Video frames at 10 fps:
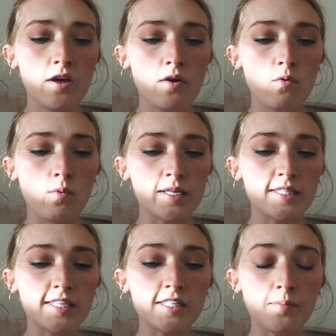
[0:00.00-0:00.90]
was
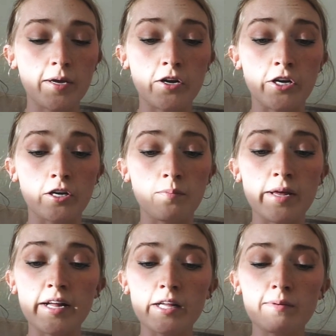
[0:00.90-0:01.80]
the superior.
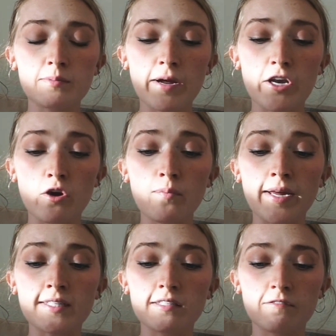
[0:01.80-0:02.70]
Bingley was by no
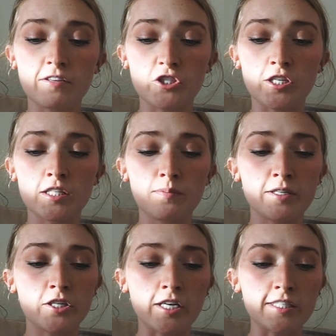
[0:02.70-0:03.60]
means deficient,
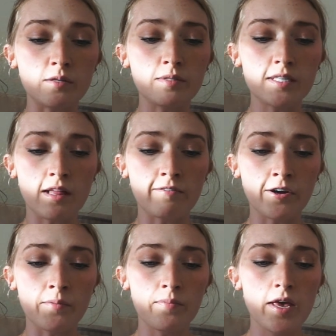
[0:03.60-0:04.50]
but Darcy was
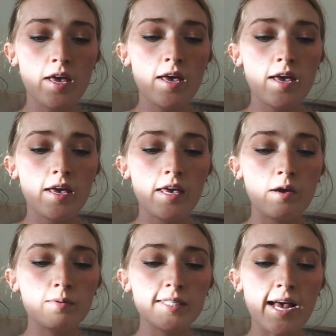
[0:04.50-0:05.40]
clever.
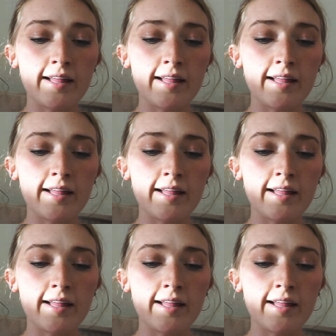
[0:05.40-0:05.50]
He was at